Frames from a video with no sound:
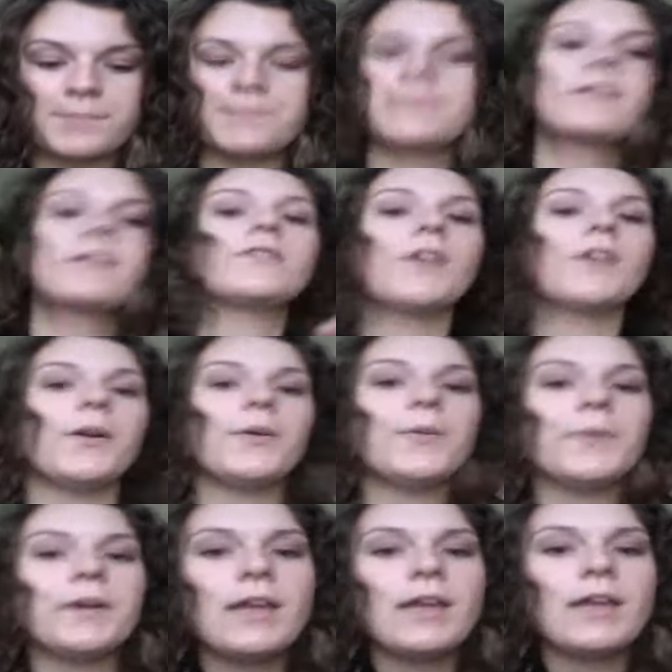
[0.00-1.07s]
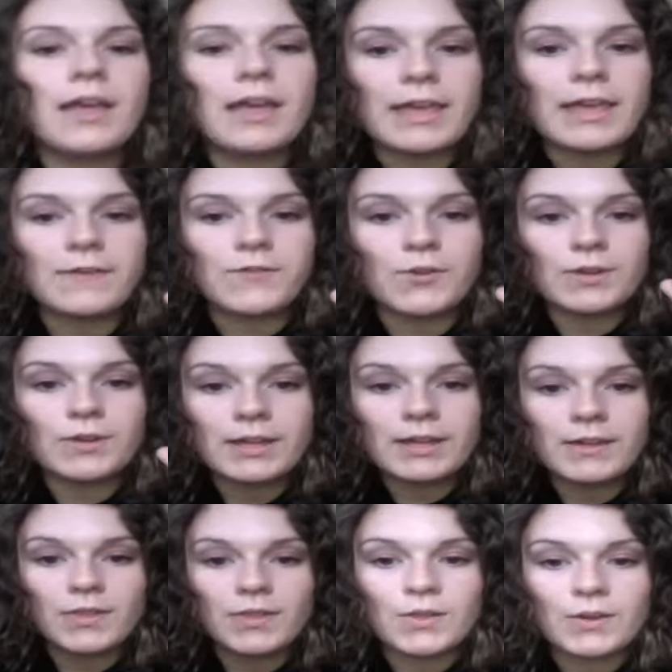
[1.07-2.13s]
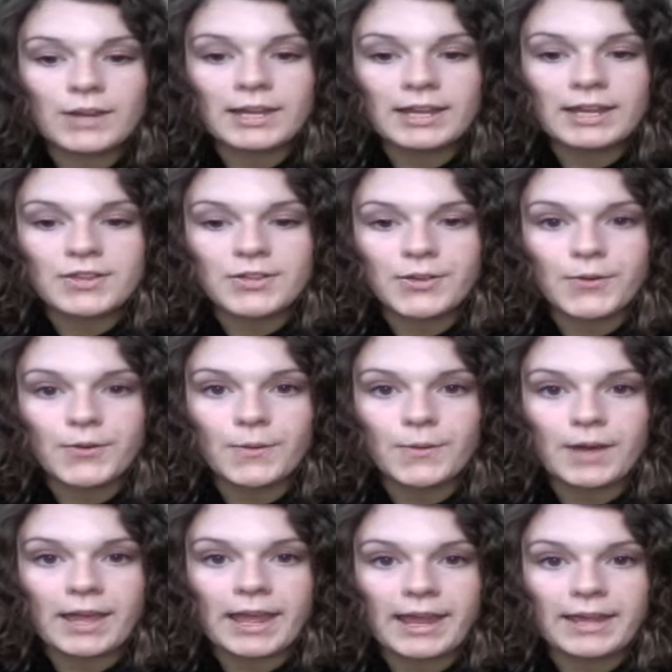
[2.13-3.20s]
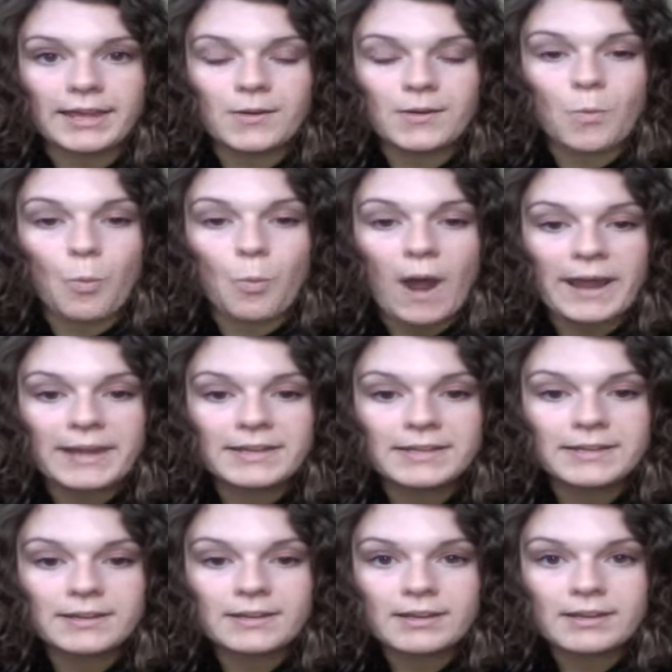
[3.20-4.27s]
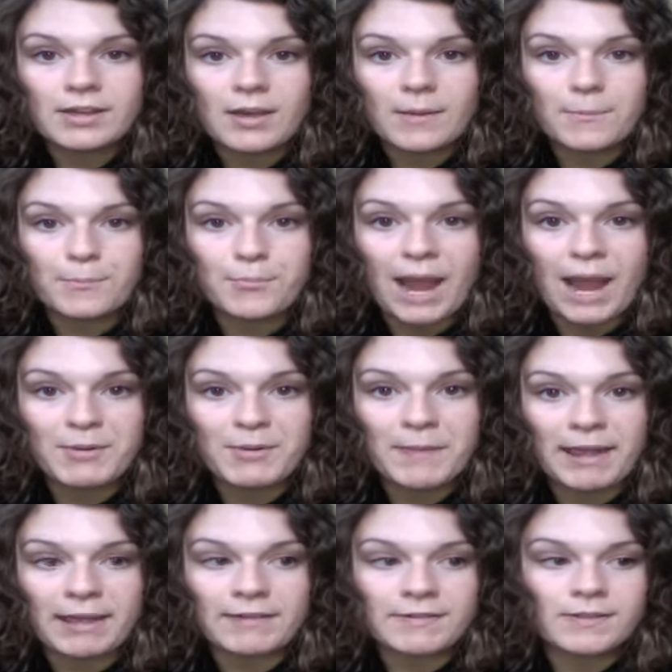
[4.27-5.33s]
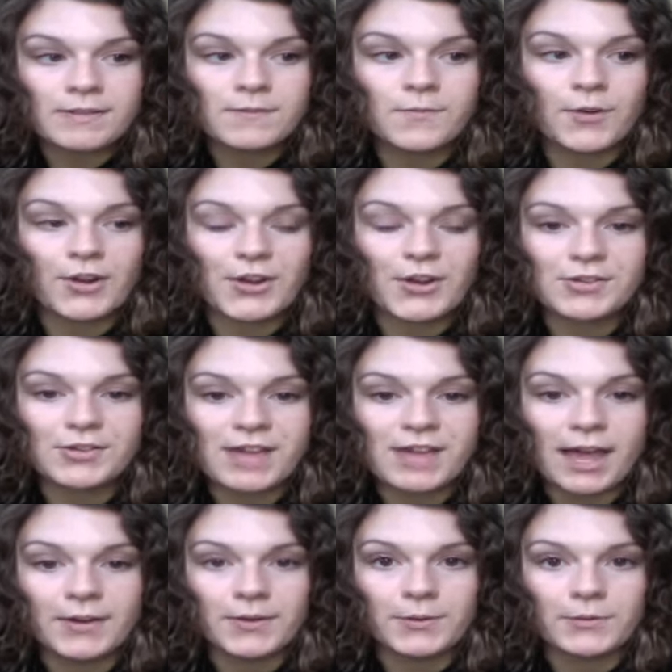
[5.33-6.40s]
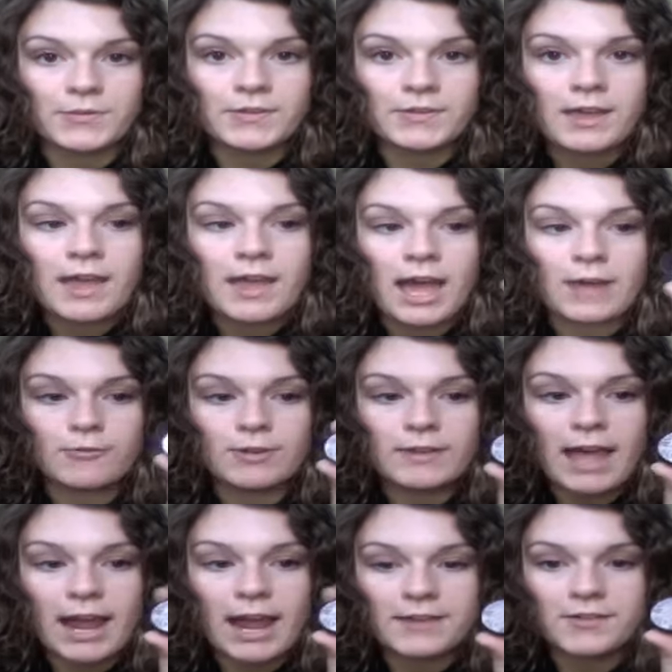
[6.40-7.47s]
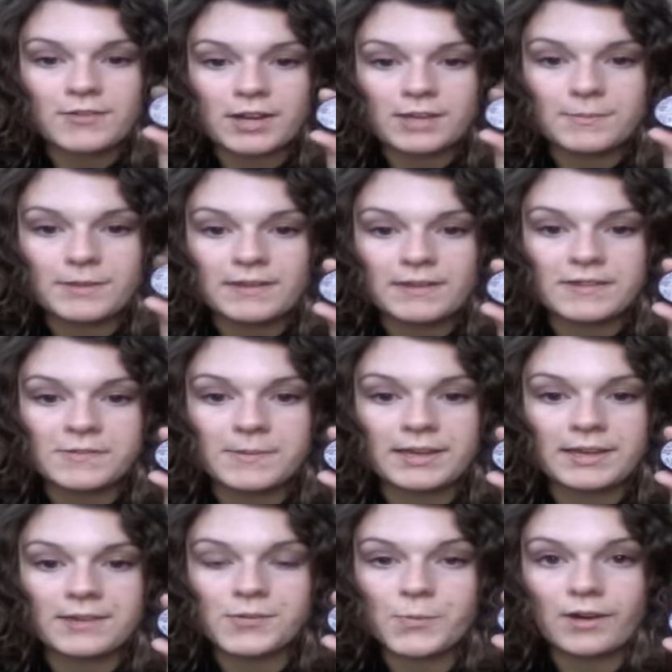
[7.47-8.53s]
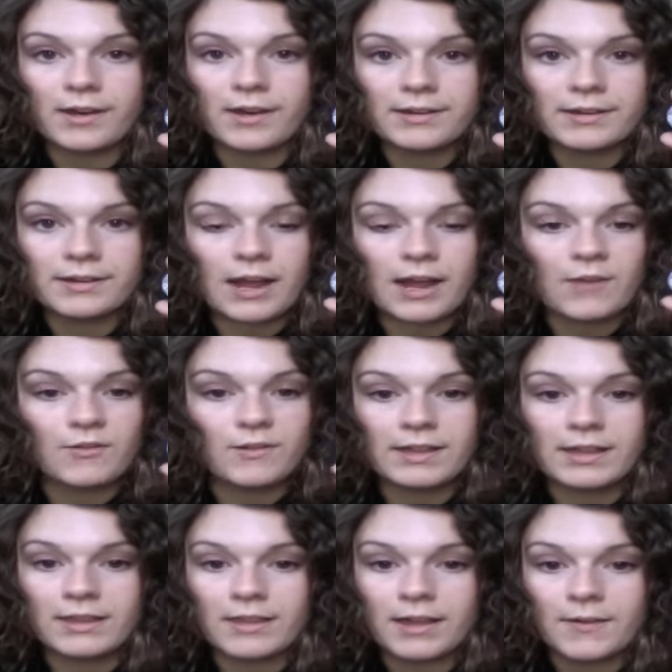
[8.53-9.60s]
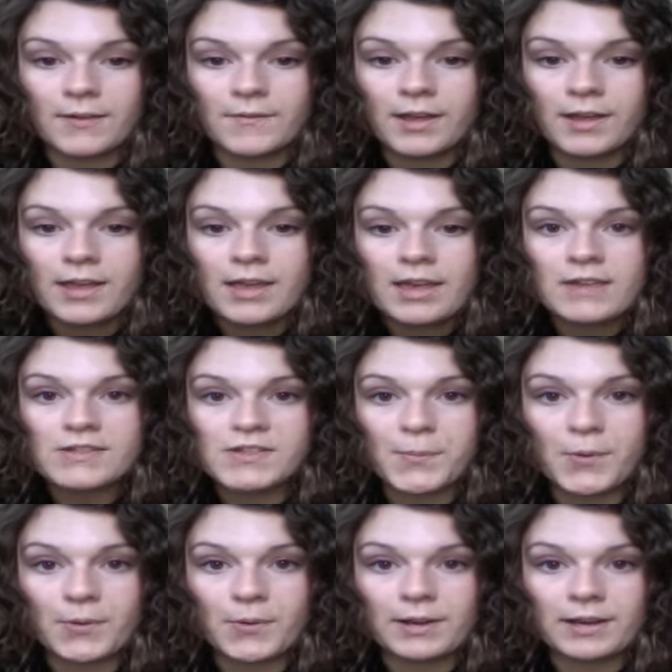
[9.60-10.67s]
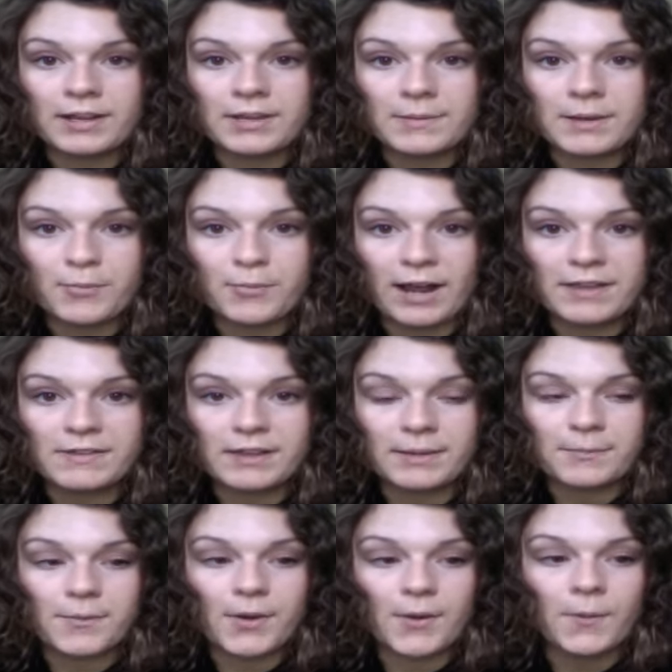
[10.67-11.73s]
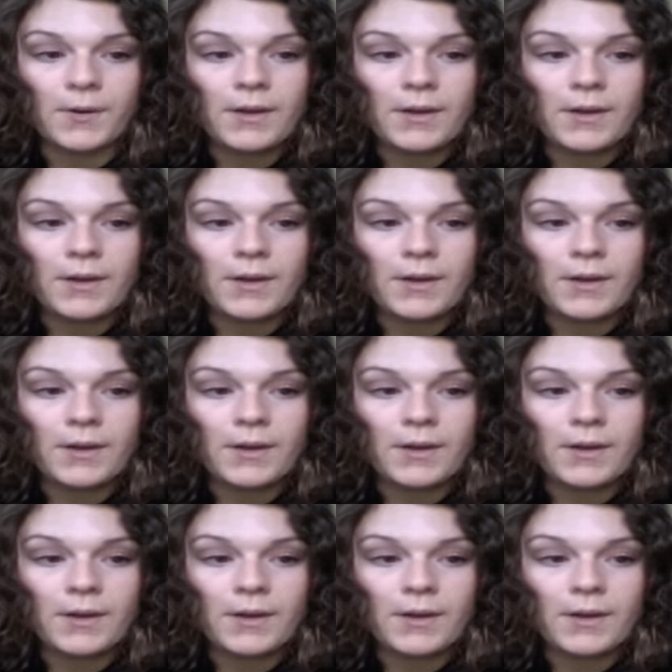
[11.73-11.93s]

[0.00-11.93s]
So if you're really looking into a white primer base for your shadows, I really highly recommend this because, one, I really love supporting independent brands like Mo,